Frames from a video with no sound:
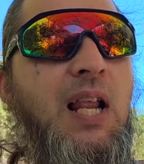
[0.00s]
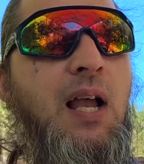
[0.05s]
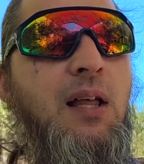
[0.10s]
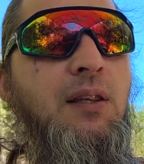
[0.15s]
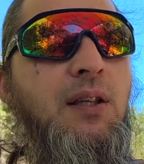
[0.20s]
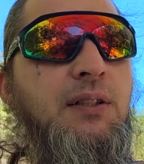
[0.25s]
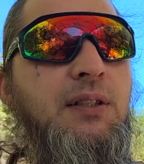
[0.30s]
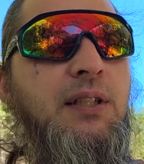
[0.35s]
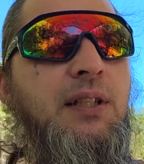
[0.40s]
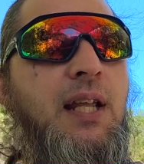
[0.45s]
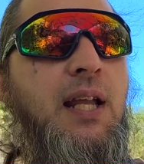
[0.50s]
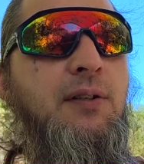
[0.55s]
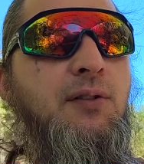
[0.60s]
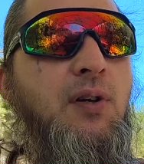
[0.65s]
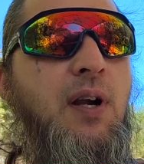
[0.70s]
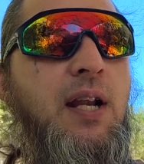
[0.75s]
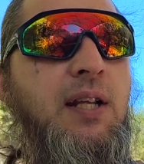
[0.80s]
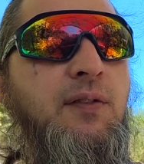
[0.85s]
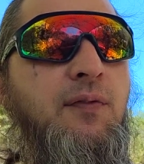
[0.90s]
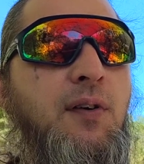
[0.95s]
I looked at that
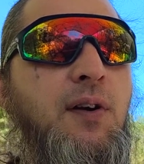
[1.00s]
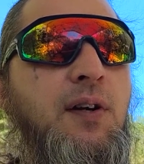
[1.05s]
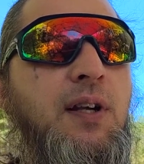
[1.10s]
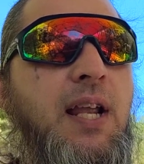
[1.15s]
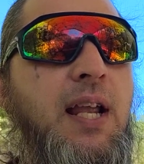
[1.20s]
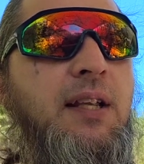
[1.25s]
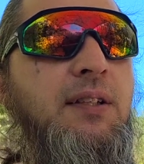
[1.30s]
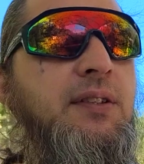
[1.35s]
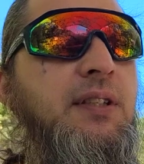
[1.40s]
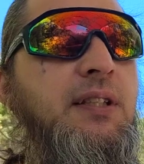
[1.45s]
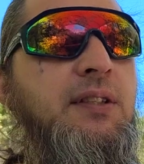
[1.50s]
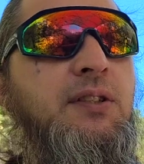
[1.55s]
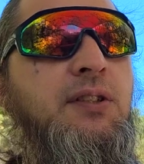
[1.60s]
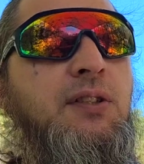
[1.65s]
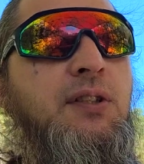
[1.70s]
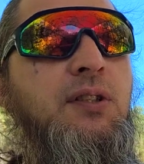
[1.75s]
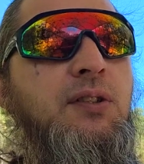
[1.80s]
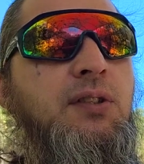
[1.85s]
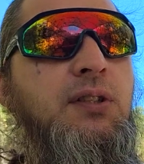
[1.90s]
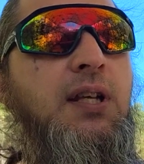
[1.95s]
transfer case. It's
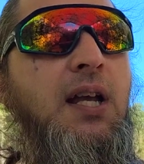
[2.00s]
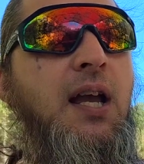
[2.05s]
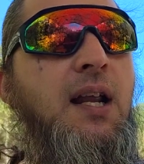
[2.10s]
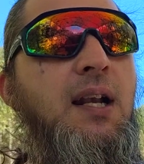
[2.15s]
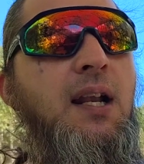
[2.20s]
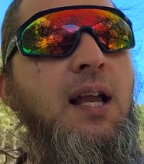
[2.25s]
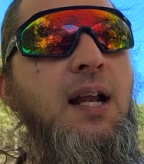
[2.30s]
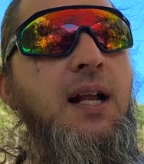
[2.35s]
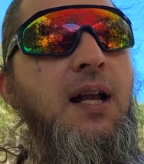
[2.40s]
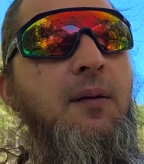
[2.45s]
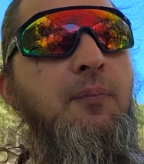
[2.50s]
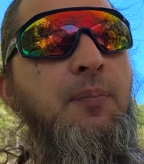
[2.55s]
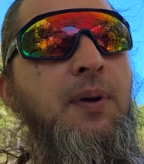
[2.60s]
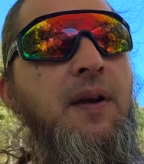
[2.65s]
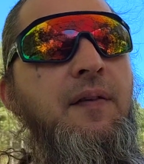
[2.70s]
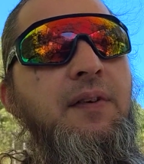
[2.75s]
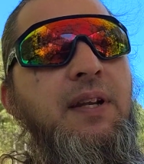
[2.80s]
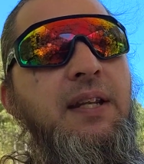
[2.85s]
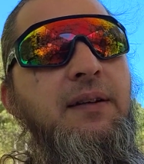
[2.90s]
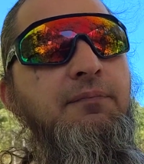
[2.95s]
just got like a
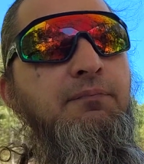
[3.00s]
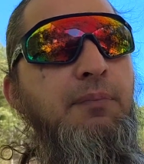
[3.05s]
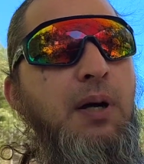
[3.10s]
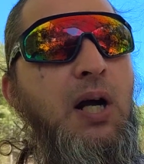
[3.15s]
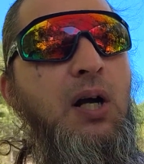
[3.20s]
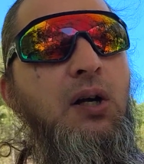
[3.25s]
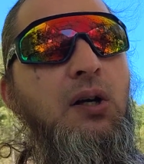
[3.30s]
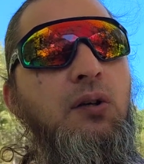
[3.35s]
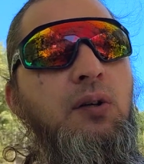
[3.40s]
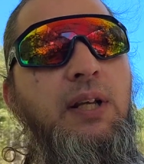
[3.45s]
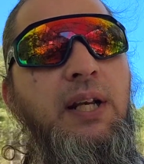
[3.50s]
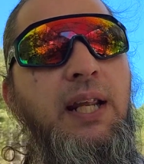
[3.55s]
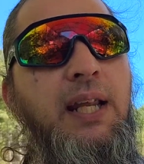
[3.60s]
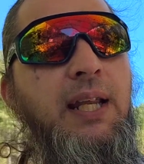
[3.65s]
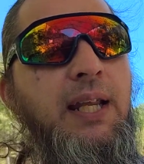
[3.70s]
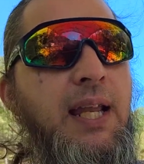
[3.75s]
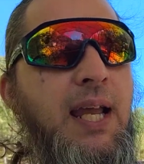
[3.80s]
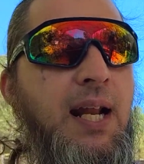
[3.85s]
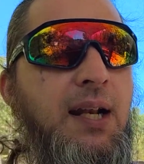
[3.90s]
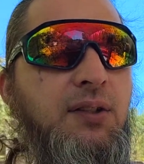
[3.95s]
pivoting ball. It
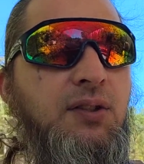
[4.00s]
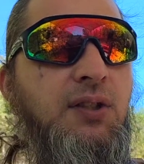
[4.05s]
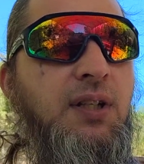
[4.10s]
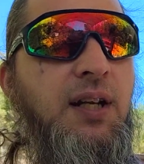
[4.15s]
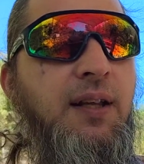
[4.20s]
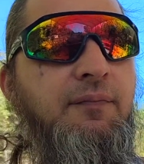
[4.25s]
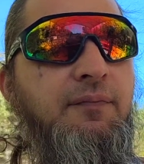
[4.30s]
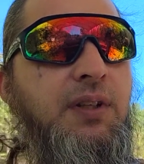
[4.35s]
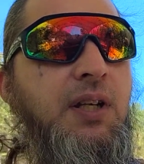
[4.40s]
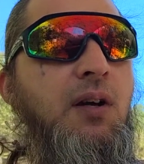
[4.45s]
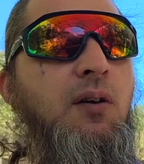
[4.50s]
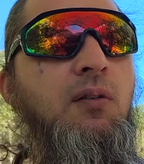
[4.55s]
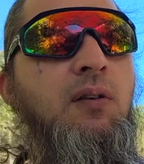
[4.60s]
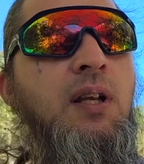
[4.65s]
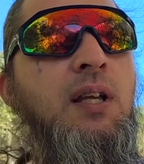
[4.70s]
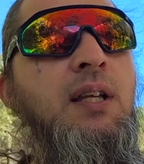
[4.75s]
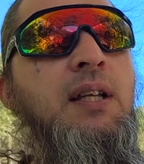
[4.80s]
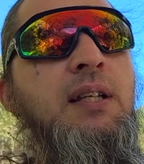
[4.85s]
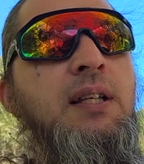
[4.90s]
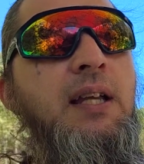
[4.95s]
ain't got a slip yoke.
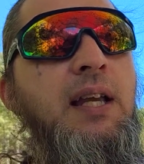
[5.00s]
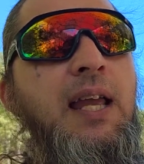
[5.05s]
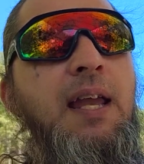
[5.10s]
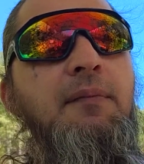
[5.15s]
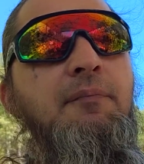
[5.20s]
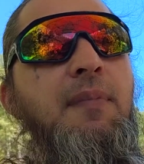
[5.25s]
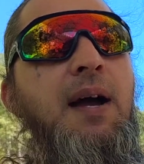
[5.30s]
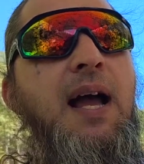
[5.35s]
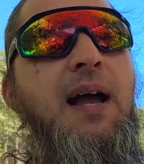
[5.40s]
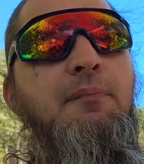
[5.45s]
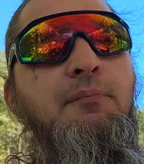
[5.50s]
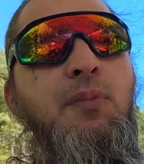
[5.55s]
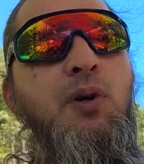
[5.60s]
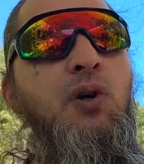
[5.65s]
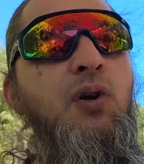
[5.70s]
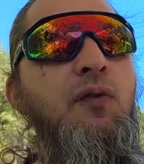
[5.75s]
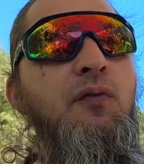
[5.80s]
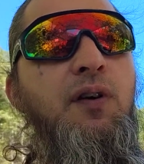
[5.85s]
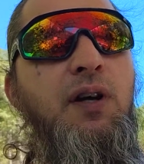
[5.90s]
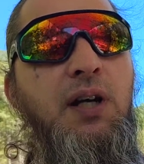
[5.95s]
It might
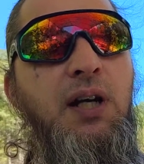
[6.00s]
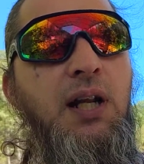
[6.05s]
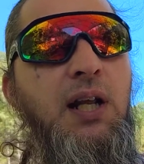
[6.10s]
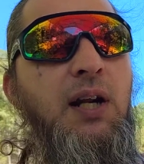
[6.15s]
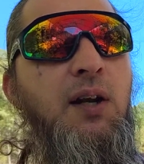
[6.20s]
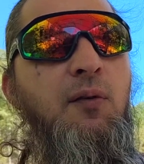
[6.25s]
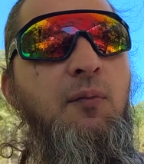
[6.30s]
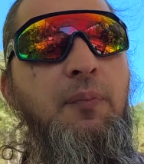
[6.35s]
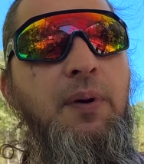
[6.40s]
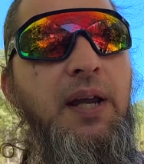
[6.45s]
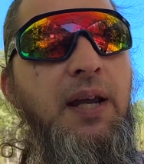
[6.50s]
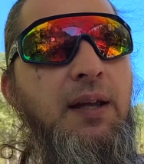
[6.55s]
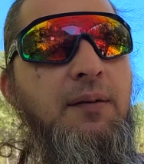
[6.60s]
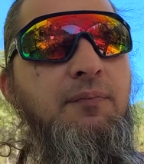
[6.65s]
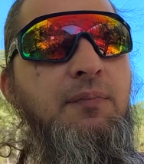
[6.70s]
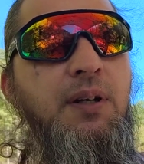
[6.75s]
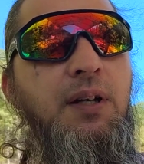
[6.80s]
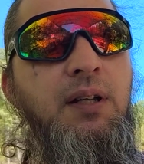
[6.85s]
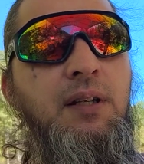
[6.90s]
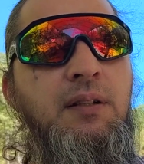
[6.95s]
move a little
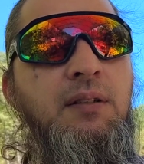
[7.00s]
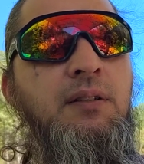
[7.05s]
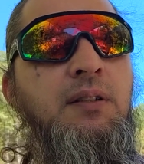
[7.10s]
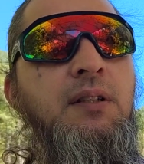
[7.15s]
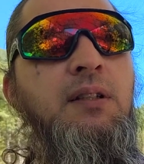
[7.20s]
bit, but